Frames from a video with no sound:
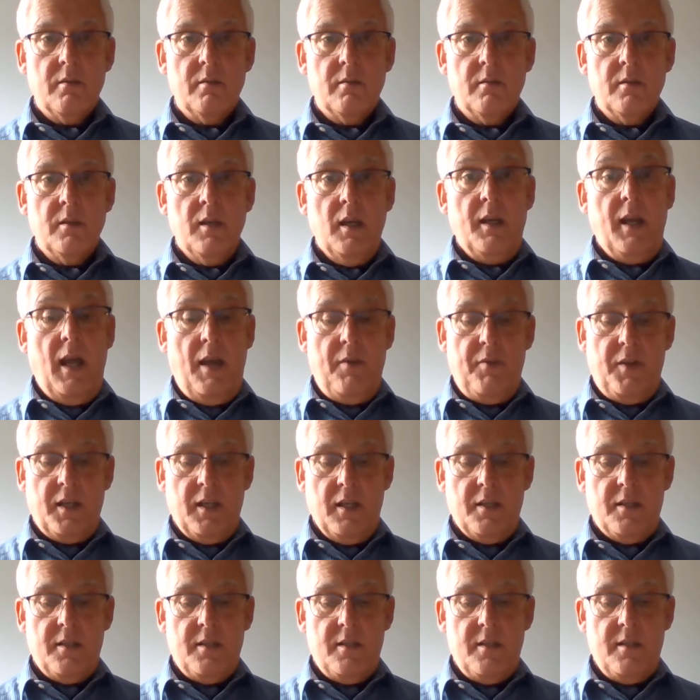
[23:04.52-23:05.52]
And having
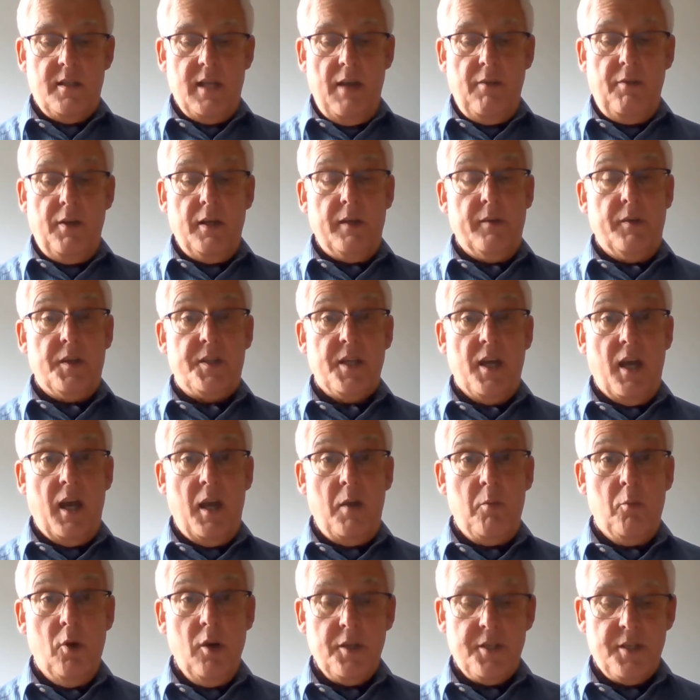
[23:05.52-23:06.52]
a devil of a
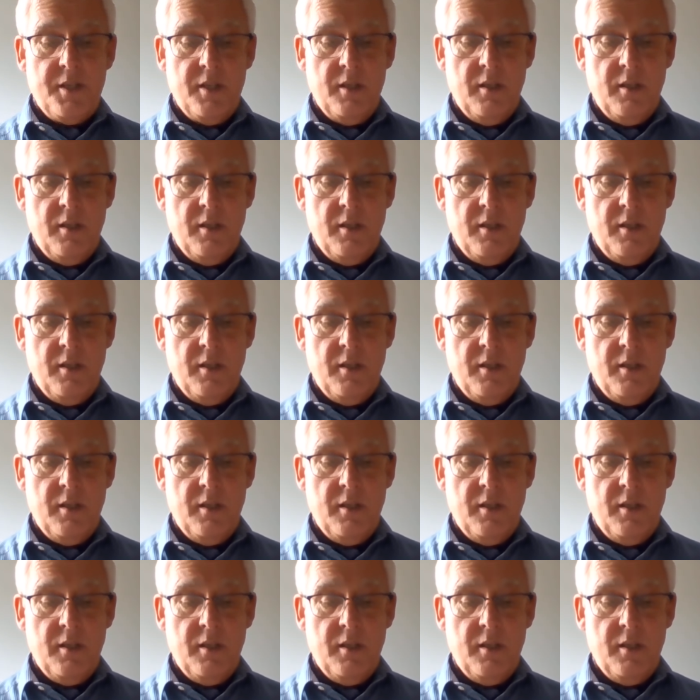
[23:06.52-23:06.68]
time, what?